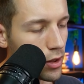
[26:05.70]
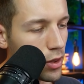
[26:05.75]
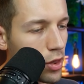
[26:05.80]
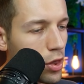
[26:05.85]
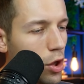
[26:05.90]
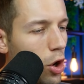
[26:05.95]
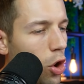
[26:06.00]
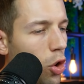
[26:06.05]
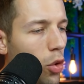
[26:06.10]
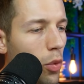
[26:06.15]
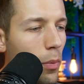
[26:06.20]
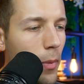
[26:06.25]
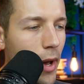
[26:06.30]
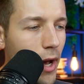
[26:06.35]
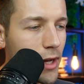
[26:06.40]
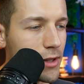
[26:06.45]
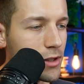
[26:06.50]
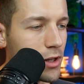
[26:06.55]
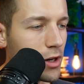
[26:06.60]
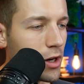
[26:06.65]
no
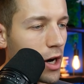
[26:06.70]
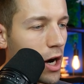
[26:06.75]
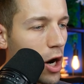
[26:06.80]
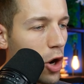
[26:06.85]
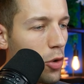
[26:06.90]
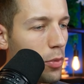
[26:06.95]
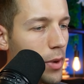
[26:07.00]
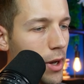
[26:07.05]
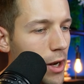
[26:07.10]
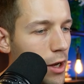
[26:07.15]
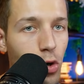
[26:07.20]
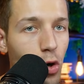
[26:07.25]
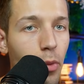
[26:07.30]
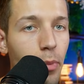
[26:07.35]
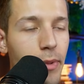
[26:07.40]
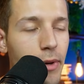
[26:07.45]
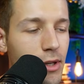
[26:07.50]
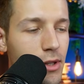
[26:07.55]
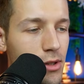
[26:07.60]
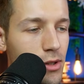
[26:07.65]
matter how many
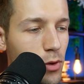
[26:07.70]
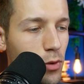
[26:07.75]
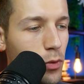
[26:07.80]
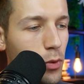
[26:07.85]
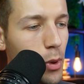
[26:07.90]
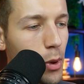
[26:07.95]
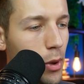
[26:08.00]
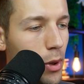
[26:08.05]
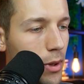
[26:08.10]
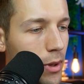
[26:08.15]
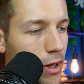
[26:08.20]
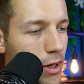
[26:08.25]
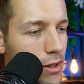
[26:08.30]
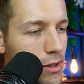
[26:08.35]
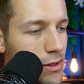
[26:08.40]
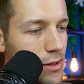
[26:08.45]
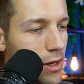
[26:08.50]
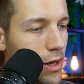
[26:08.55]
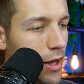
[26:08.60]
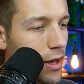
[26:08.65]
copies we
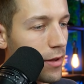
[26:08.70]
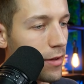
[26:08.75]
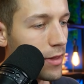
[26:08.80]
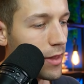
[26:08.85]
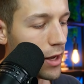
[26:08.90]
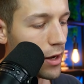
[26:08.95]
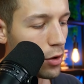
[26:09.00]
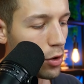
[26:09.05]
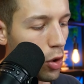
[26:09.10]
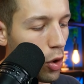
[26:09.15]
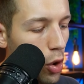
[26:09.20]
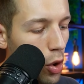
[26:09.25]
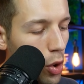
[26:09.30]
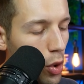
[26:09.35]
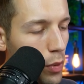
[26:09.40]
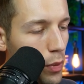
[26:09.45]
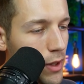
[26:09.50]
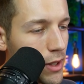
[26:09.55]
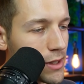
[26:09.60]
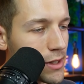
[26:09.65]
release, they're
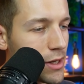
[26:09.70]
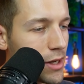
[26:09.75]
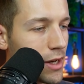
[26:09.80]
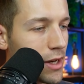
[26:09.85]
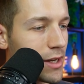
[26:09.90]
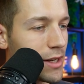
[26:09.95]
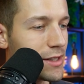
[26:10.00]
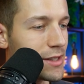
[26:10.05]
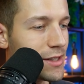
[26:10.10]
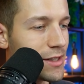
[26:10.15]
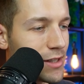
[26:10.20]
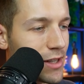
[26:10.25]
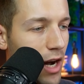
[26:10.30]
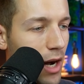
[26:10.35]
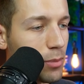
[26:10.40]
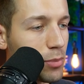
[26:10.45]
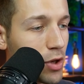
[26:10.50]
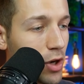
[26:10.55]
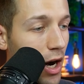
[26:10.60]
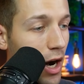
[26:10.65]
always
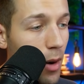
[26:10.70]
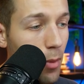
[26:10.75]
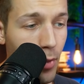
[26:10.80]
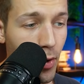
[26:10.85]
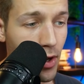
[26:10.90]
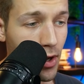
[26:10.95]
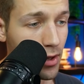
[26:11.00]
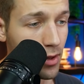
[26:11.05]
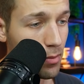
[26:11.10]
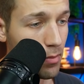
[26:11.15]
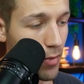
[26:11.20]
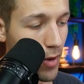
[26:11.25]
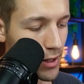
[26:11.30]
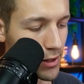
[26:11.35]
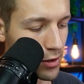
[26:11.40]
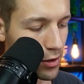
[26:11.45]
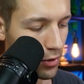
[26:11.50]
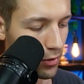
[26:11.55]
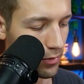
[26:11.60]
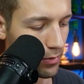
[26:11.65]
snapped up in
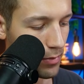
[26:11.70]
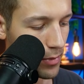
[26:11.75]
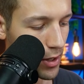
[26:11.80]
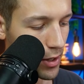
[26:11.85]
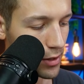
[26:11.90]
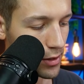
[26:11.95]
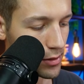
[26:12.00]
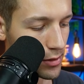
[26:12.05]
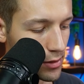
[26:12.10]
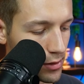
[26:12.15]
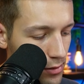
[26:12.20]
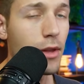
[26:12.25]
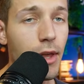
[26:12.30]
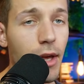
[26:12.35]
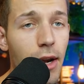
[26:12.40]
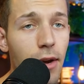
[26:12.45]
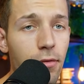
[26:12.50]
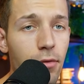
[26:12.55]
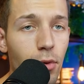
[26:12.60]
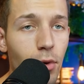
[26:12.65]
matter of minutes.
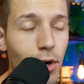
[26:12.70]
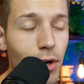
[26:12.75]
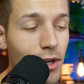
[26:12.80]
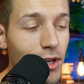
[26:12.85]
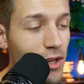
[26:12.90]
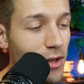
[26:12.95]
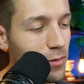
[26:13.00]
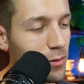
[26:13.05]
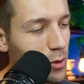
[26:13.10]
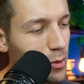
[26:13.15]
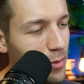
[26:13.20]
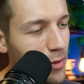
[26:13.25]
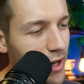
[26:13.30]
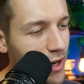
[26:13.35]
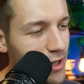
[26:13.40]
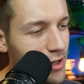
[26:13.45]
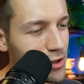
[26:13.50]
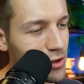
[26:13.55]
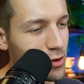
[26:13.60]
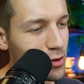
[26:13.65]
Therefore, if you
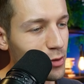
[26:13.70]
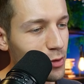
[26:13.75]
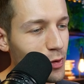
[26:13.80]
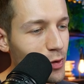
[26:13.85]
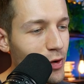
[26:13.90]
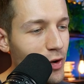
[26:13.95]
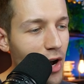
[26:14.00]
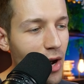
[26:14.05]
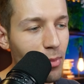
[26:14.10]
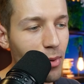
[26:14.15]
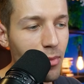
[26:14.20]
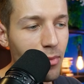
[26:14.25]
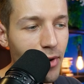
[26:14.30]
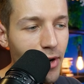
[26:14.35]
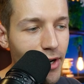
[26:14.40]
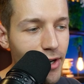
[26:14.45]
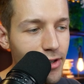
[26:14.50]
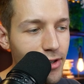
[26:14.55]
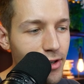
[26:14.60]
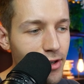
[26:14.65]
manage to grab a
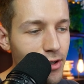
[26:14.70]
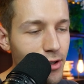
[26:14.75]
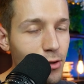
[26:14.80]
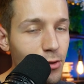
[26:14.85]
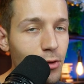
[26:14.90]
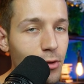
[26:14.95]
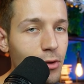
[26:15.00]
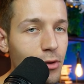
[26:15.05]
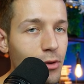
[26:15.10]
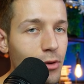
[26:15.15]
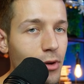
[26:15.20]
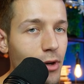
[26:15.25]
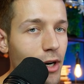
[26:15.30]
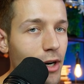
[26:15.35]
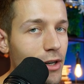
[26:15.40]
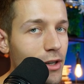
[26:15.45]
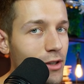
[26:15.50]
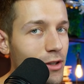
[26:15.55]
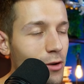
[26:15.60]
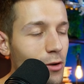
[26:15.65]
miner, you
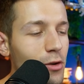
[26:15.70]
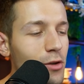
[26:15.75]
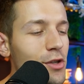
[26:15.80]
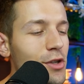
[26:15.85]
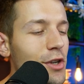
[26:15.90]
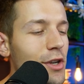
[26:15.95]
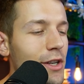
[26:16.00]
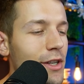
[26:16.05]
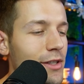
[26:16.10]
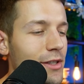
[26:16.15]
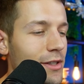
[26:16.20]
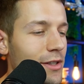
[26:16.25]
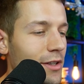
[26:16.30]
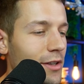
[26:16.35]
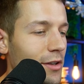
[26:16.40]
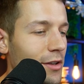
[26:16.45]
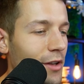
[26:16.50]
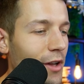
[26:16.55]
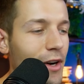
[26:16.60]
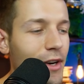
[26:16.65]
are not just a
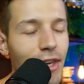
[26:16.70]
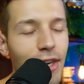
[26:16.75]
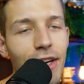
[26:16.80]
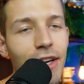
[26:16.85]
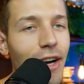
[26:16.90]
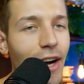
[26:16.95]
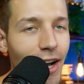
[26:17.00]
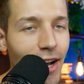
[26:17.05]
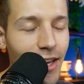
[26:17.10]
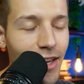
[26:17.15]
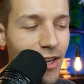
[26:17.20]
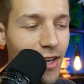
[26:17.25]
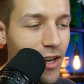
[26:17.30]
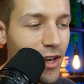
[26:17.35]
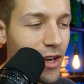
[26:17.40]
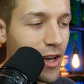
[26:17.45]
lucky guy.